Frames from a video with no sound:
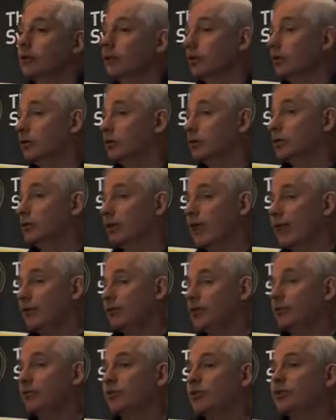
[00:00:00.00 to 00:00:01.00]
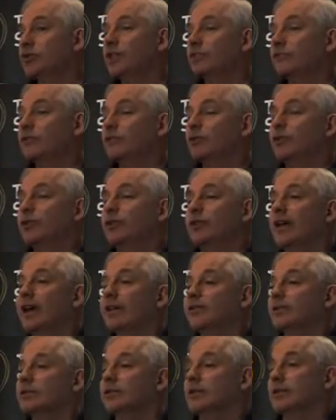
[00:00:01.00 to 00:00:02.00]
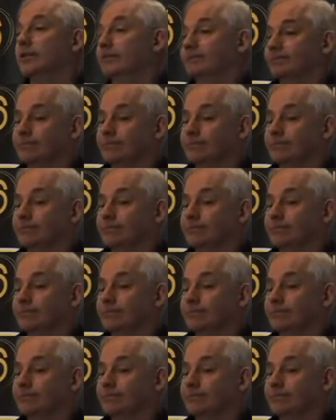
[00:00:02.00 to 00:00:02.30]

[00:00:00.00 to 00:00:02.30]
gold and there are receipts for 2,000.